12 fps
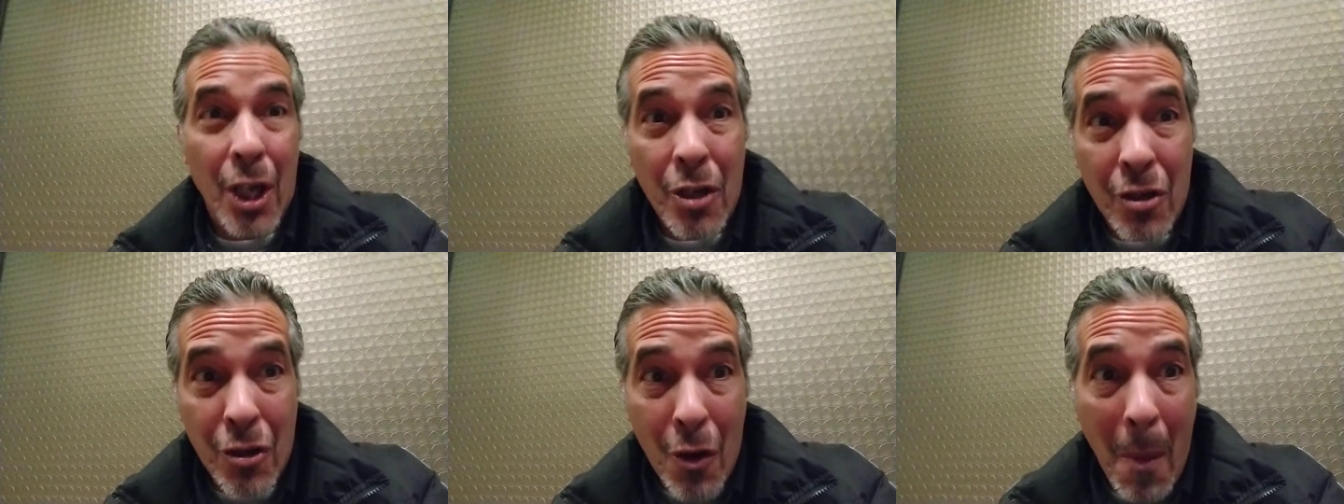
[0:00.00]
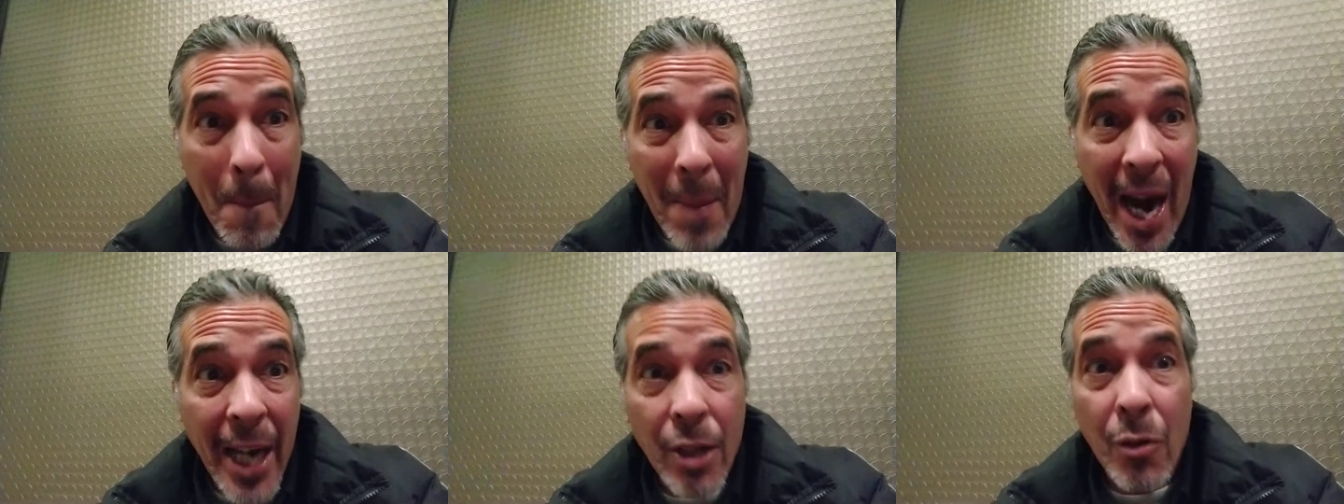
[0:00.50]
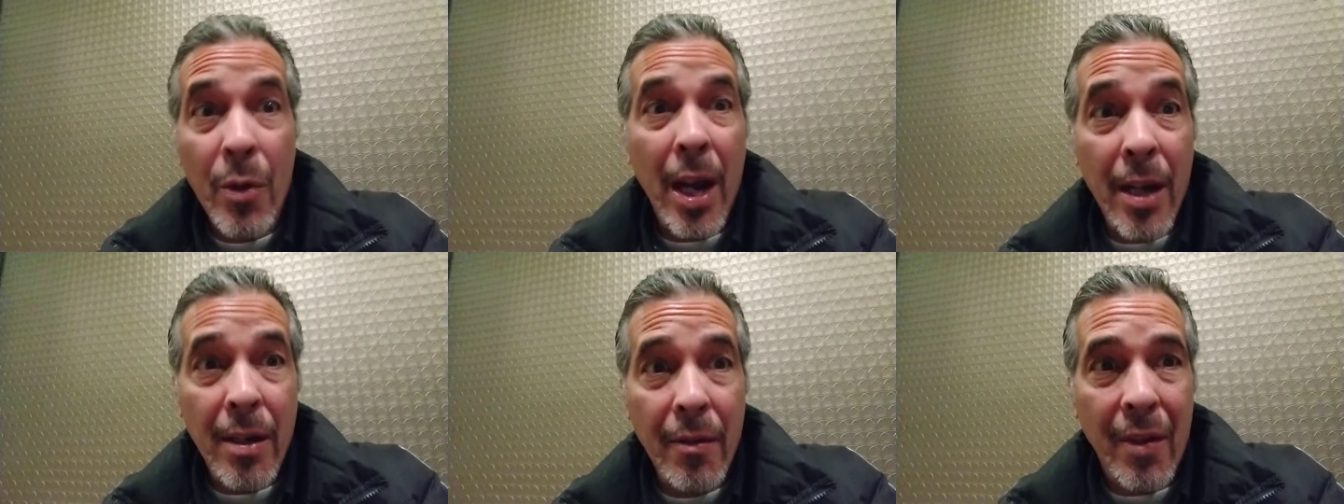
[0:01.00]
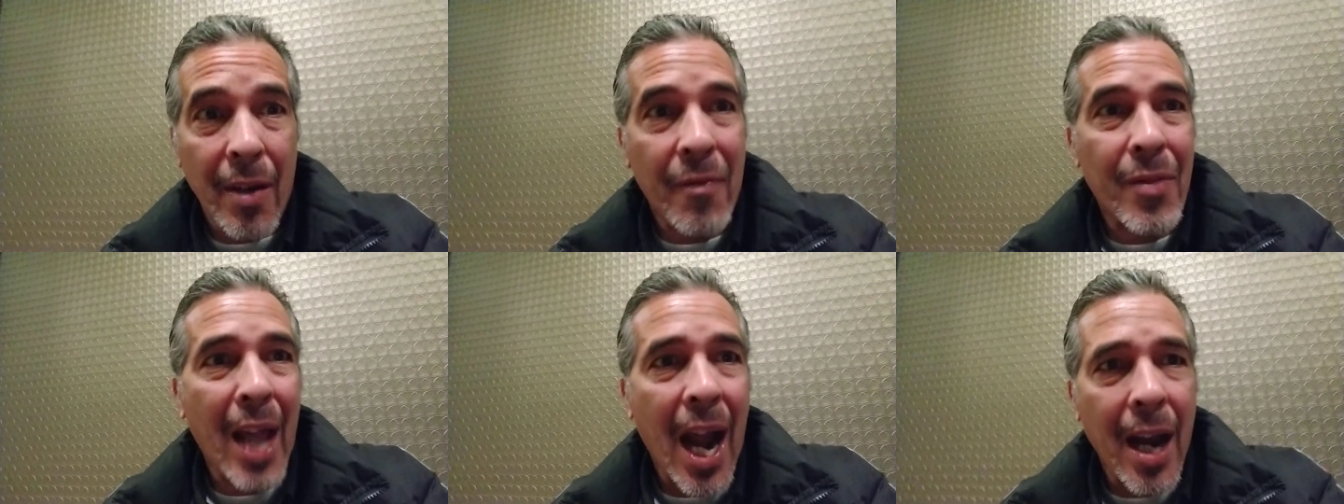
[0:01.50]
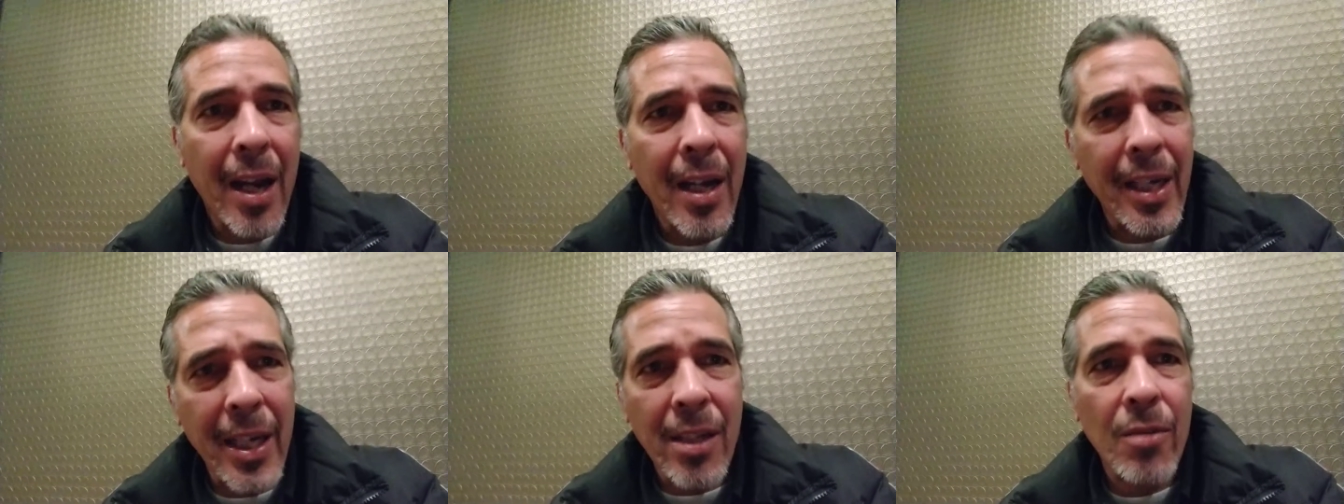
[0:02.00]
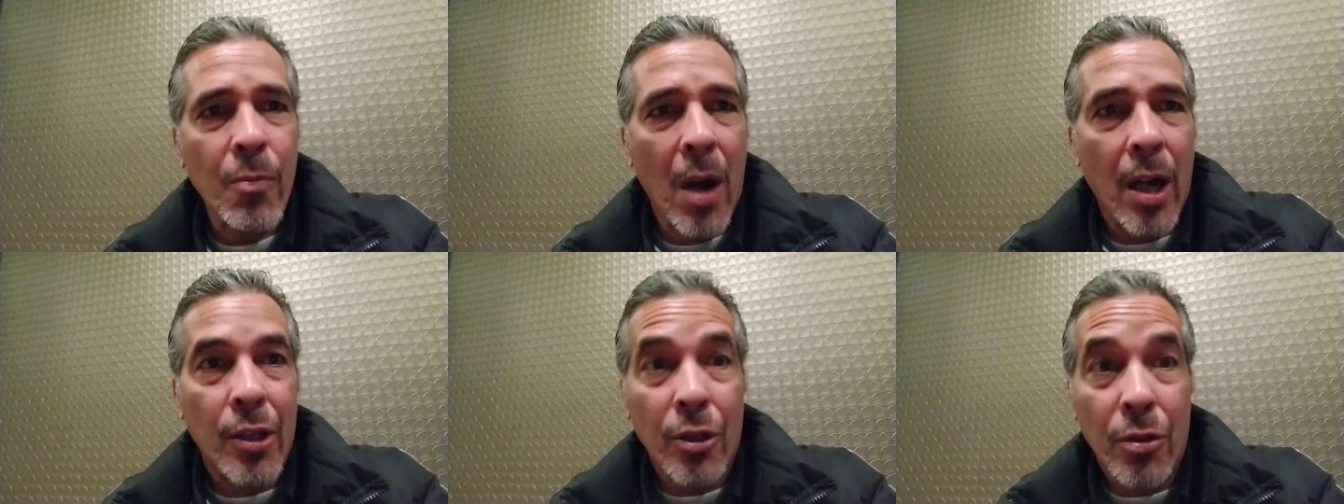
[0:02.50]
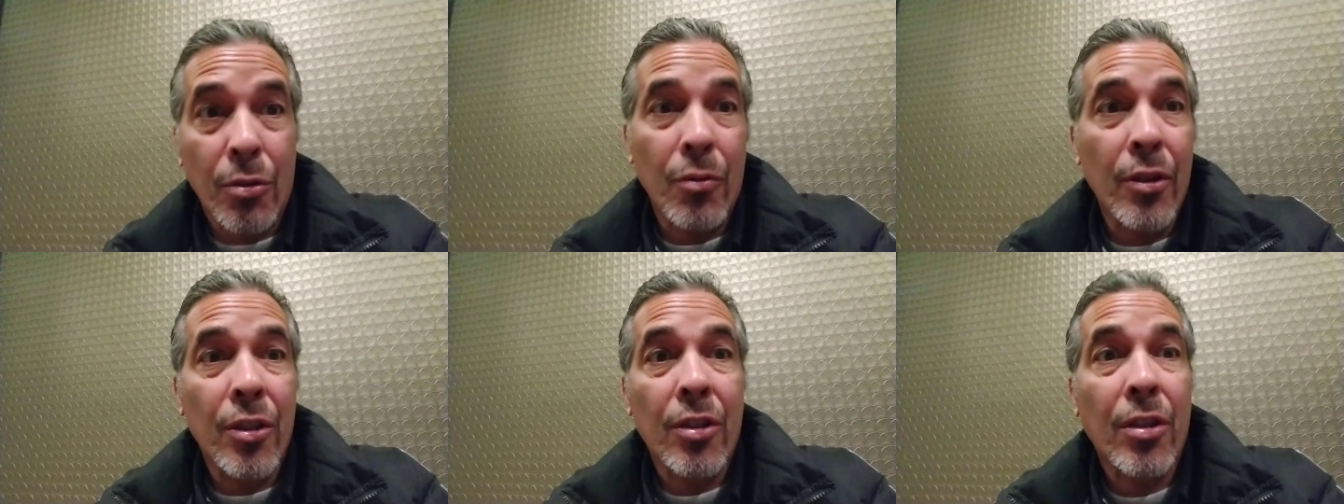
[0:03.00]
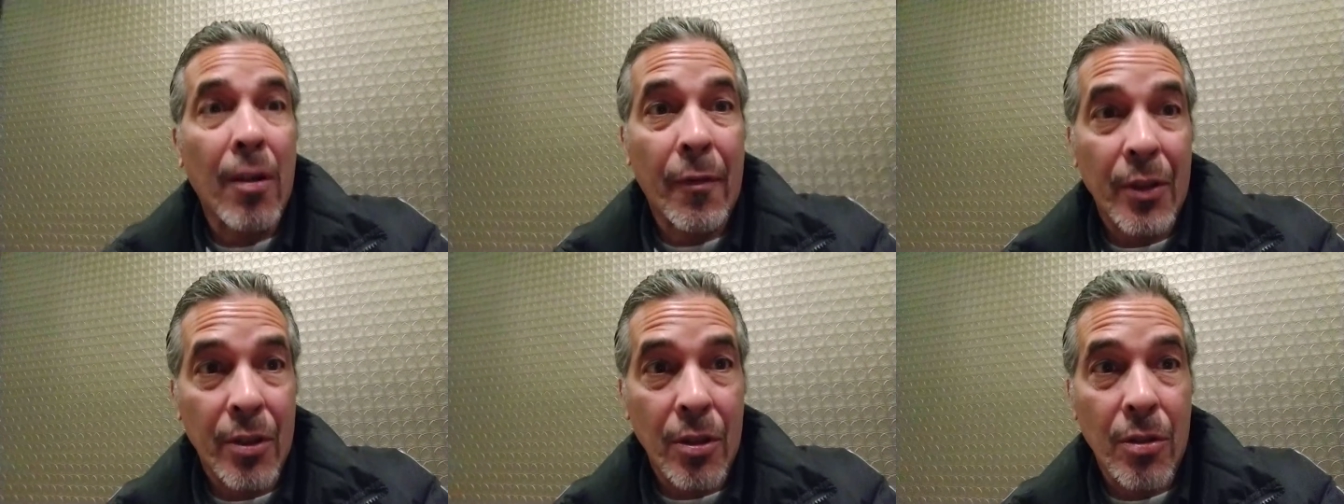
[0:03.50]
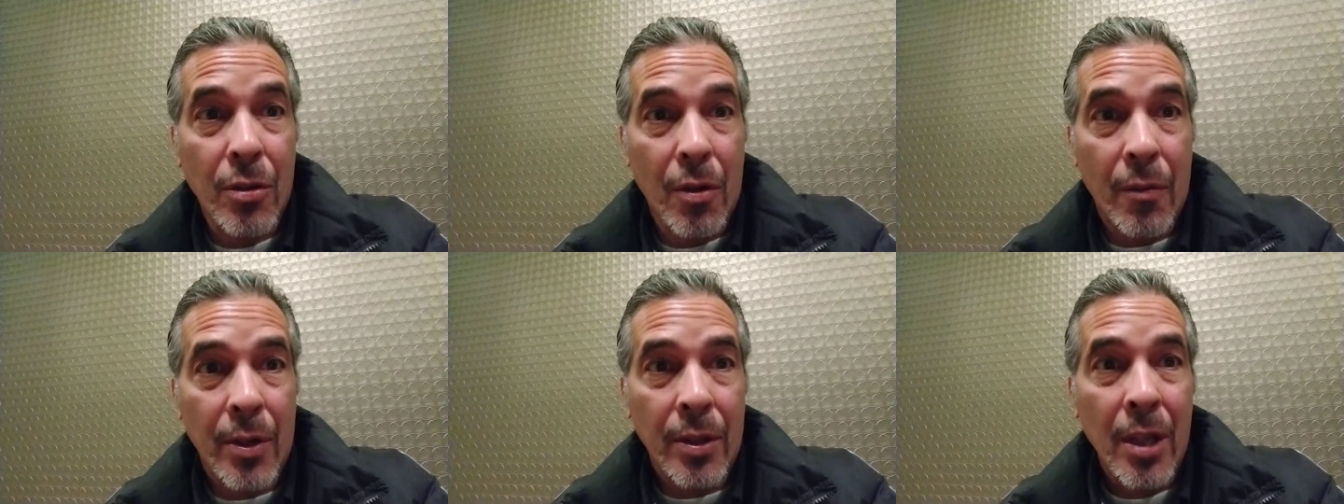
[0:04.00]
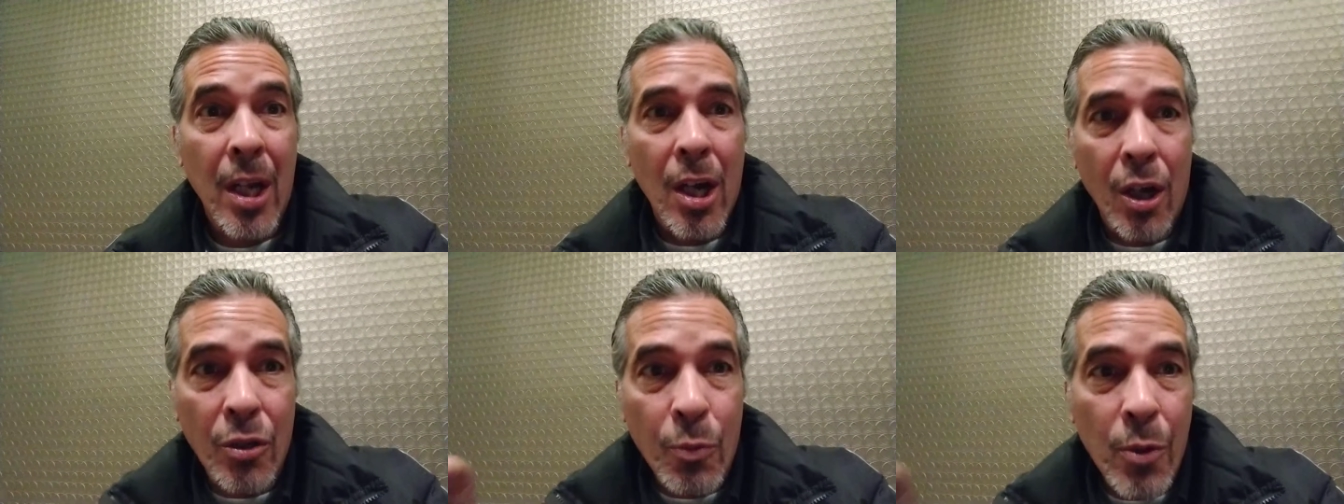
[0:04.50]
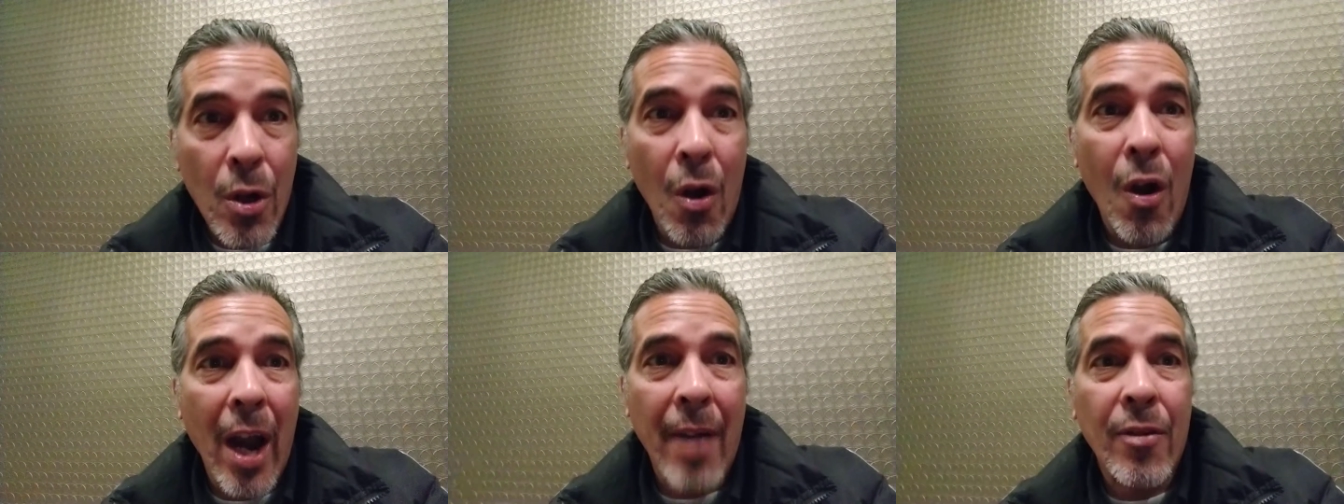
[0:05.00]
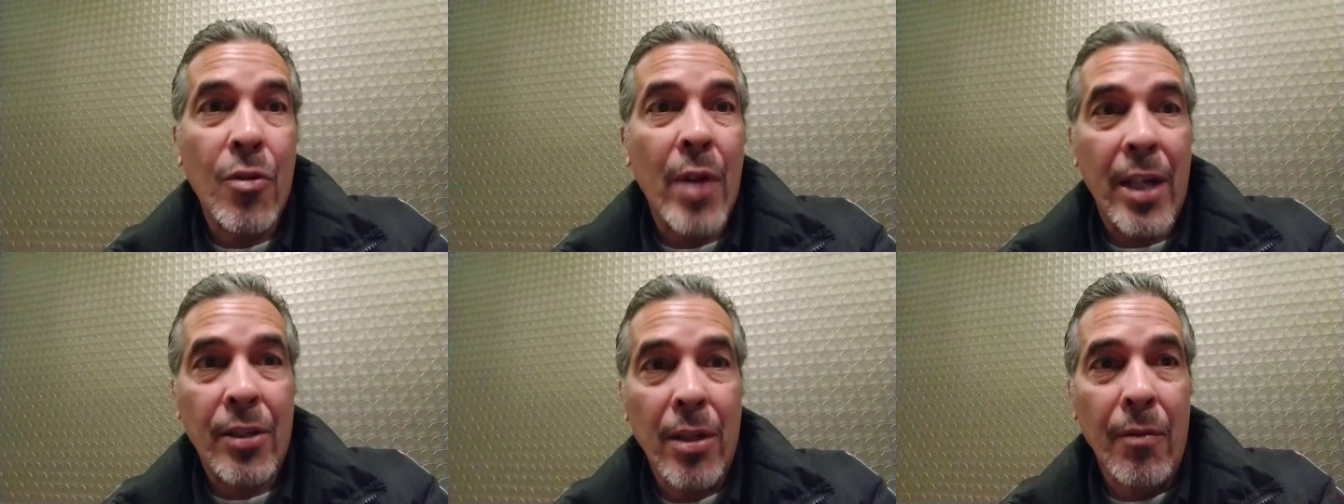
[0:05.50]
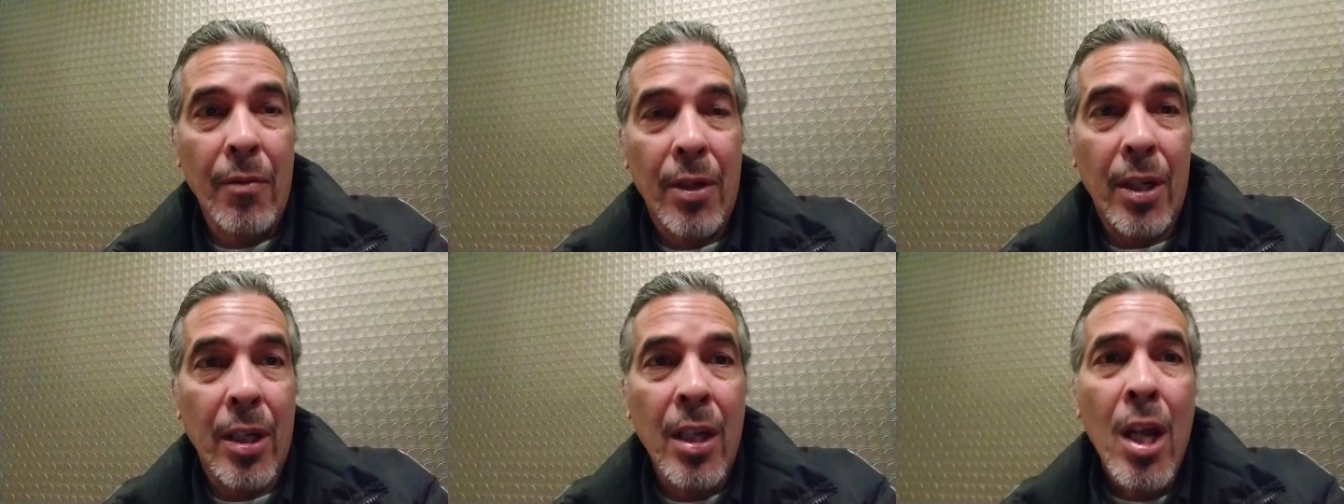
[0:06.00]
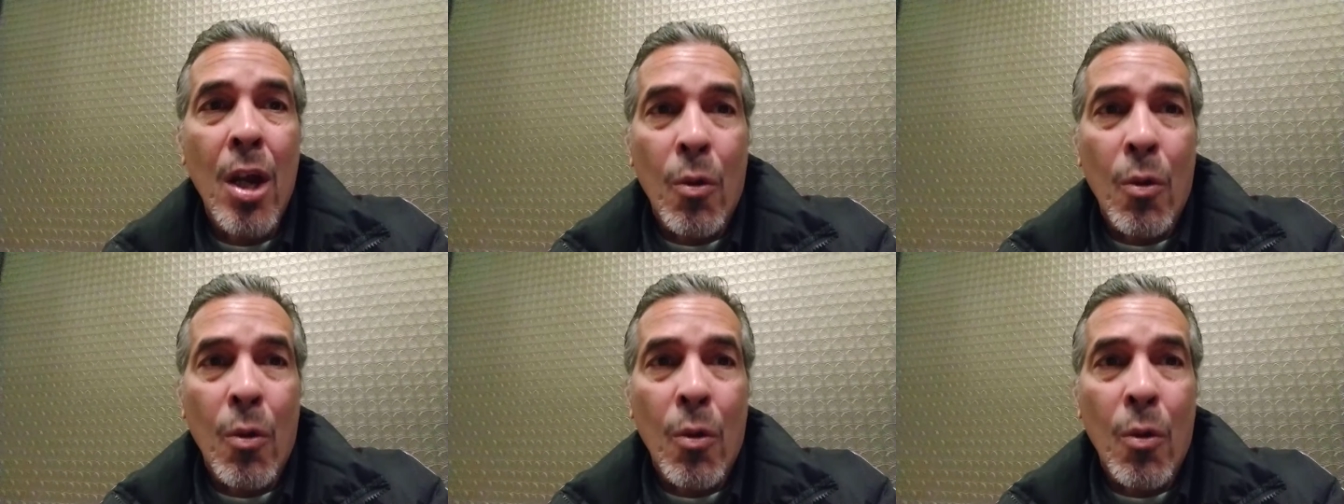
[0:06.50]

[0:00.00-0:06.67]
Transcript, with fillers: Is your mind creative? If not, guess what? You're doing yourself a disservice because we all have creativity.